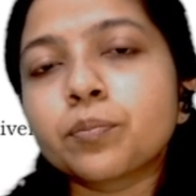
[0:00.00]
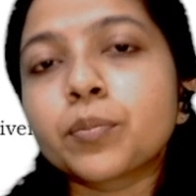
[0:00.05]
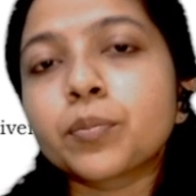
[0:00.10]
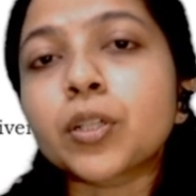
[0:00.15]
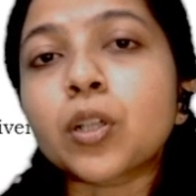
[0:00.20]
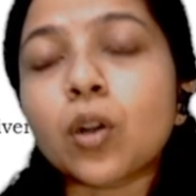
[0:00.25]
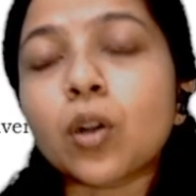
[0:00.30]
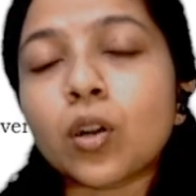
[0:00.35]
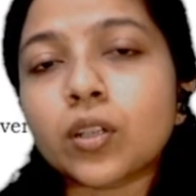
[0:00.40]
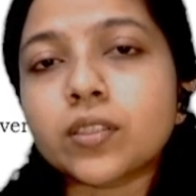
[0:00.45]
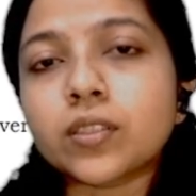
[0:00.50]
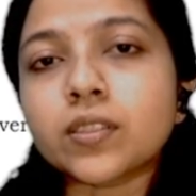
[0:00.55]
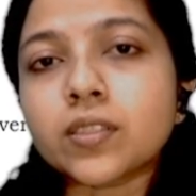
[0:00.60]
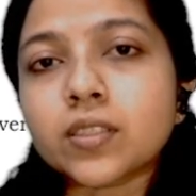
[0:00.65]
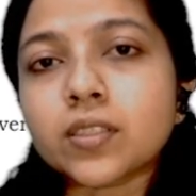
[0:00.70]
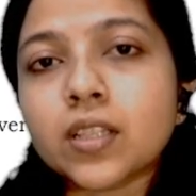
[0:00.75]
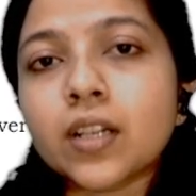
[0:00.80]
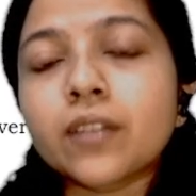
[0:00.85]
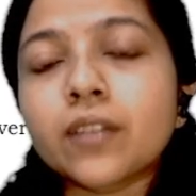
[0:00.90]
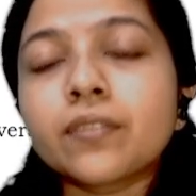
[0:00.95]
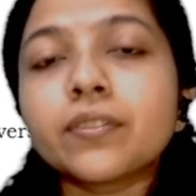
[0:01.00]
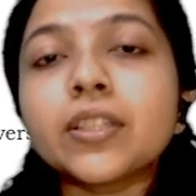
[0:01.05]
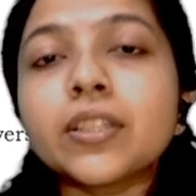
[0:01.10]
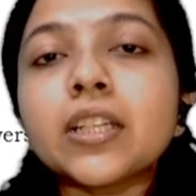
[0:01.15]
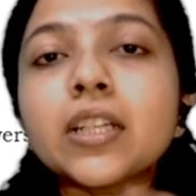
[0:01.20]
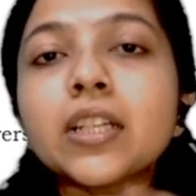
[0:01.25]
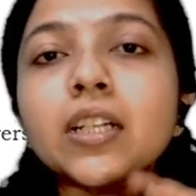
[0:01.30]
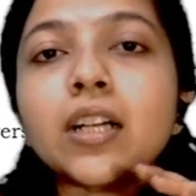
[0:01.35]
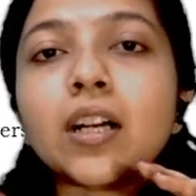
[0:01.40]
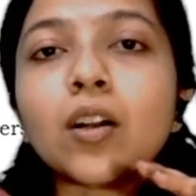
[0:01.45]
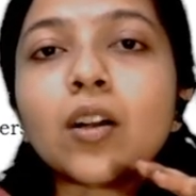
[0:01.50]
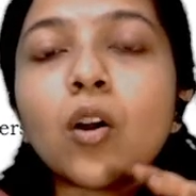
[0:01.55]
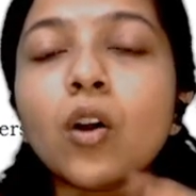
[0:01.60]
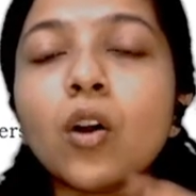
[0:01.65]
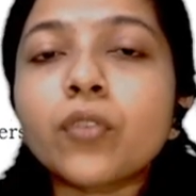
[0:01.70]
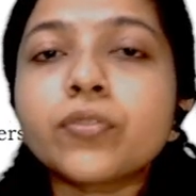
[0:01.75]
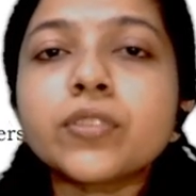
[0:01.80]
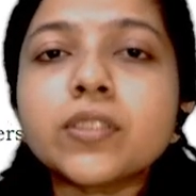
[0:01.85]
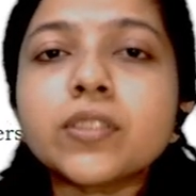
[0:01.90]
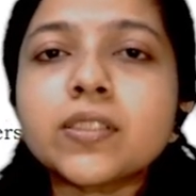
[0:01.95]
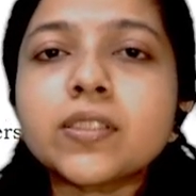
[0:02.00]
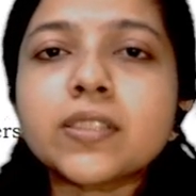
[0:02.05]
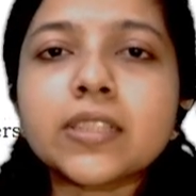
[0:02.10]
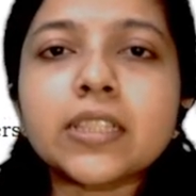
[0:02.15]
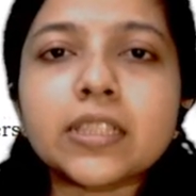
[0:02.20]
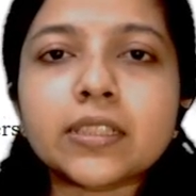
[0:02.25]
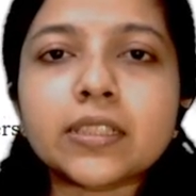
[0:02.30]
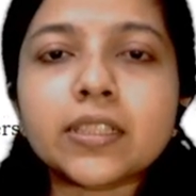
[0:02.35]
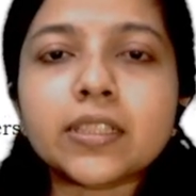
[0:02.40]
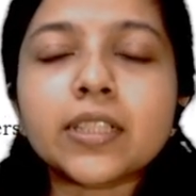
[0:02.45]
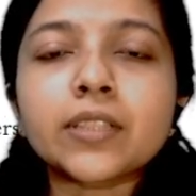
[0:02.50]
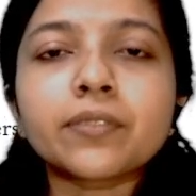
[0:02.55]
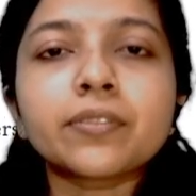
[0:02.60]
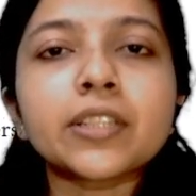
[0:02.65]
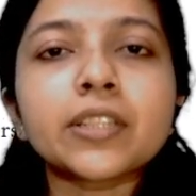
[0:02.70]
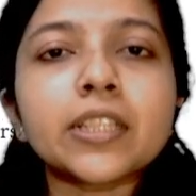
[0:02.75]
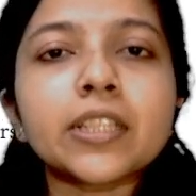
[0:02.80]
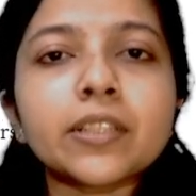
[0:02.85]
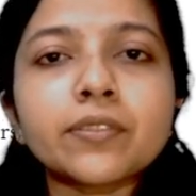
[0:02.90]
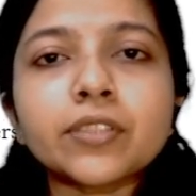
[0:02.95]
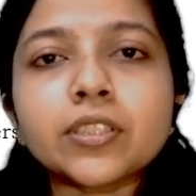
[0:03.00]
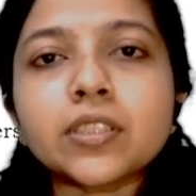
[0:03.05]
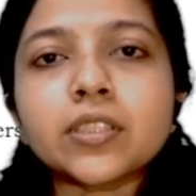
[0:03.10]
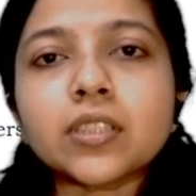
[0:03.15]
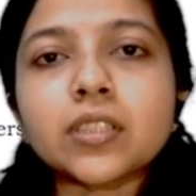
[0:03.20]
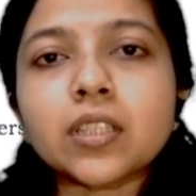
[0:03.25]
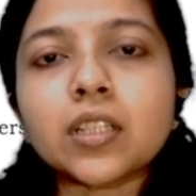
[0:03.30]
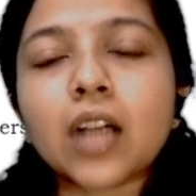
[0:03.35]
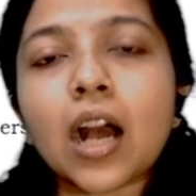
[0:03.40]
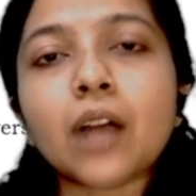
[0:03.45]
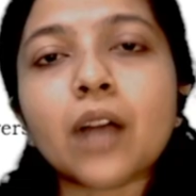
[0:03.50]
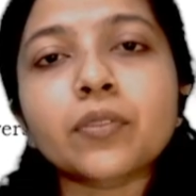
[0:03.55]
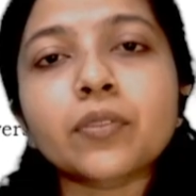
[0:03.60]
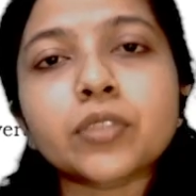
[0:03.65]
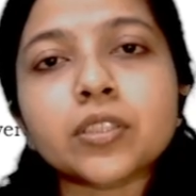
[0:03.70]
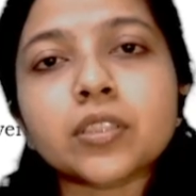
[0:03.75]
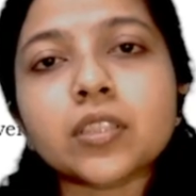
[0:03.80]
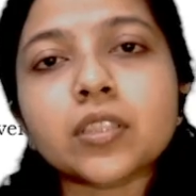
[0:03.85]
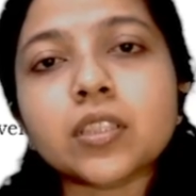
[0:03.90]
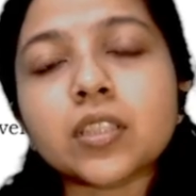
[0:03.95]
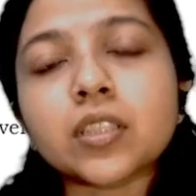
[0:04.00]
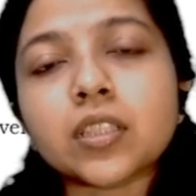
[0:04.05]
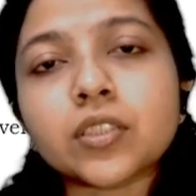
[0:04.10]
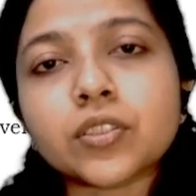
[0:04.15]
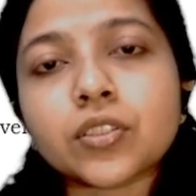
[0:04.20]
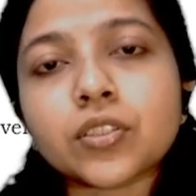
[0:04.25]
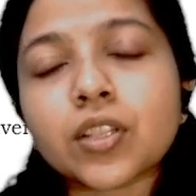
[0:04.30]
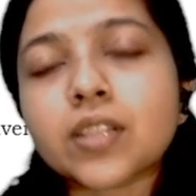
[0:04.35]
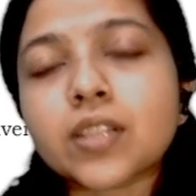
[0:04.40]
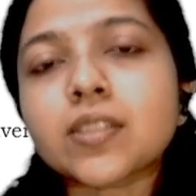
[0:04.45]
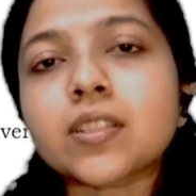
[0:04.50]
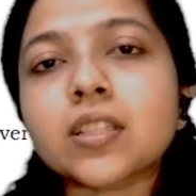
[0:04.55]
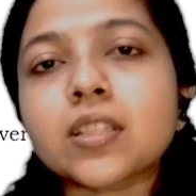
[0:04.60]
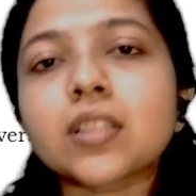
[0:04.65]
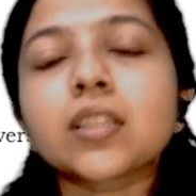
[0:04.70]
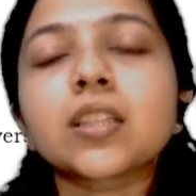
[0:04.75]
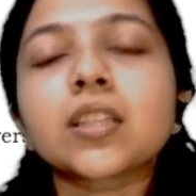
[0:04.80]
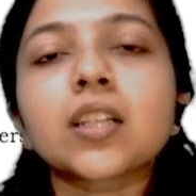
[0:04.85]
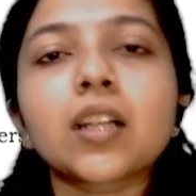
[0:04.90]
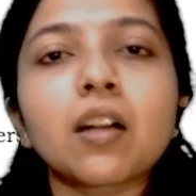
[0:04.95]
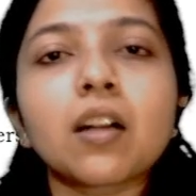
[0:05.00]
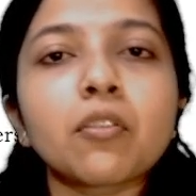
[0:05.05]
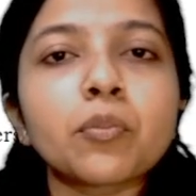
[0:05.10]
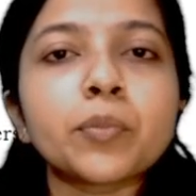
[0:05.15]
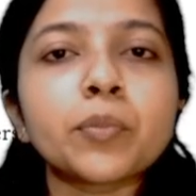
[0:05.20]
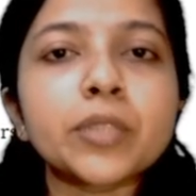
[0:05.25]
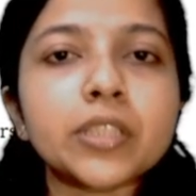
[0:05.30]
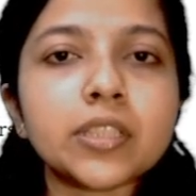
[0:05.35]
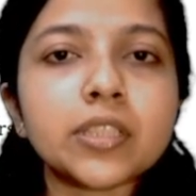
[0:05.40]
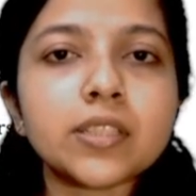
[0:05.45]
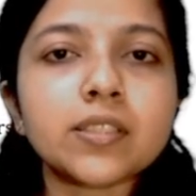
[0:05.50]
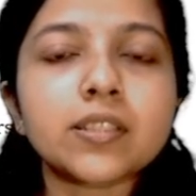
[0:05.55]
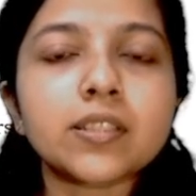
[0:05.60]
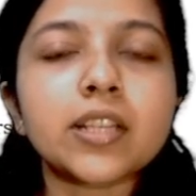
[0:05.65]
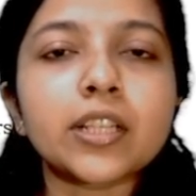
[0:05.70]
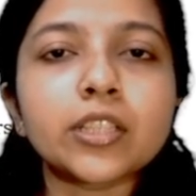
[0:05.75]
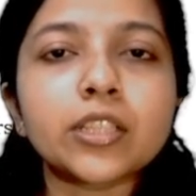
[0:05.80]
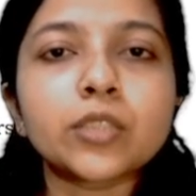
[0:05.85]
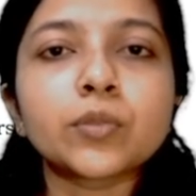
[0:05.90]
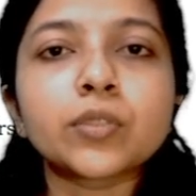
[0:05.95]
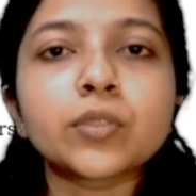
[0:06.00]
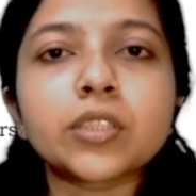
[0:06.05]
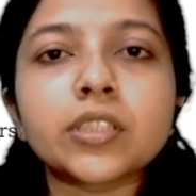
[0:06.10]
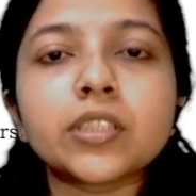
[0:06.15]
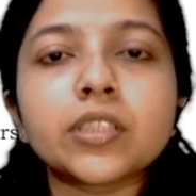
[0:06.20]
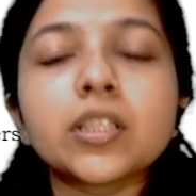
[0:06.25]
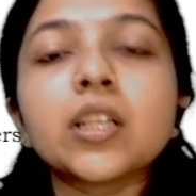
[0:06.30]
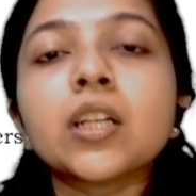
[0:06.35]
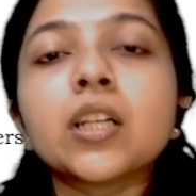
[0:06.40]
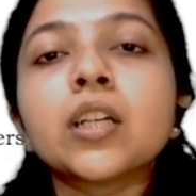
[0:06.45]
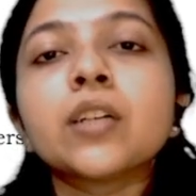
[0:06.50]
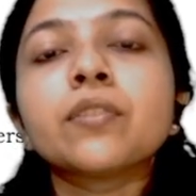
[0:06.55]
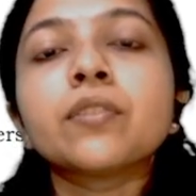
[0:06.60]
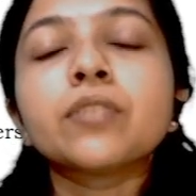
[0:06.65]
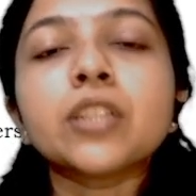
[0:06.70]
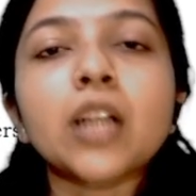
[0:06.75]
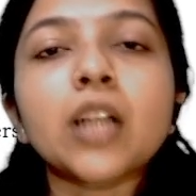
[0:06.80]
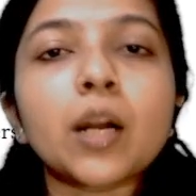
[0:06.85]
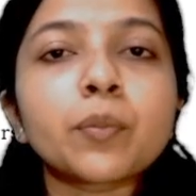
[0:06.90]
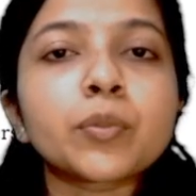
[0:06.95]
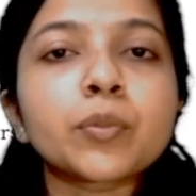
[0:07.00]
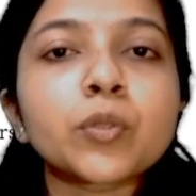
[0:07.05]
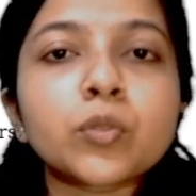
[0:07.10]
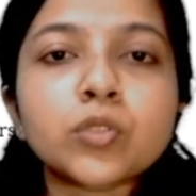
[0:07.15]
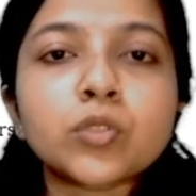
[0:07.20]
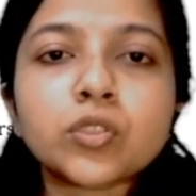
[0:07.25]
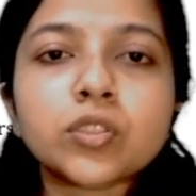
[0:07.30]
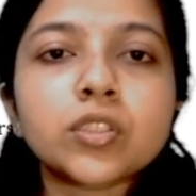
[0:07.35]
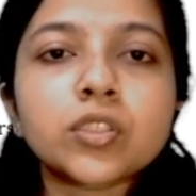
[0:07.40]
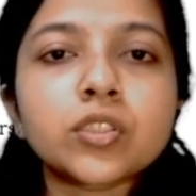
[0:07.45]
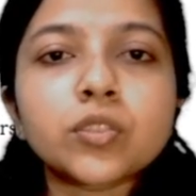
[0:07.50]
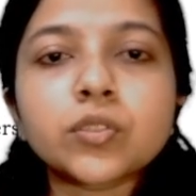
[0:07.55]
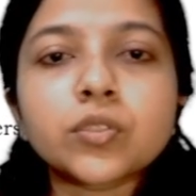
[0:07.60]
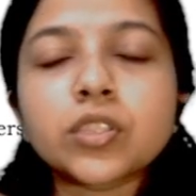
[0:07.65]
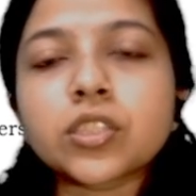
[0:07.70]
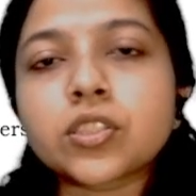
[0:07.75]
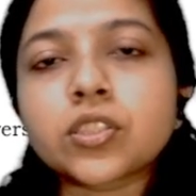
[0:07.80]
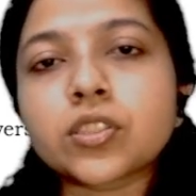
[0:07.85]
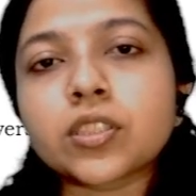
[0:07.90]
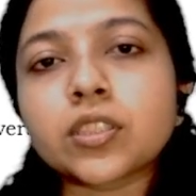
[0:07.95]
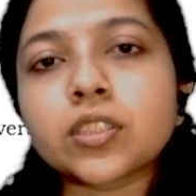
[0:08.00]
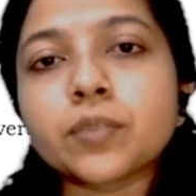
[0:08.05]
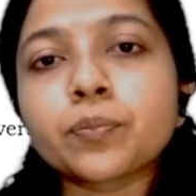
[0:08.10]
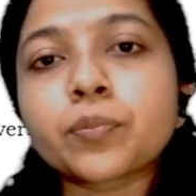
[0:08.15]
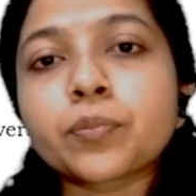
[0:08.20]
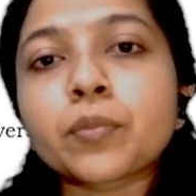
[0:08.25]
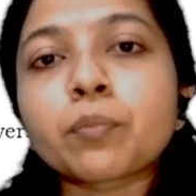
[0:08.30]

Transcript: because we often see that whenever our trust in the government is diluted, we approach the judiciary.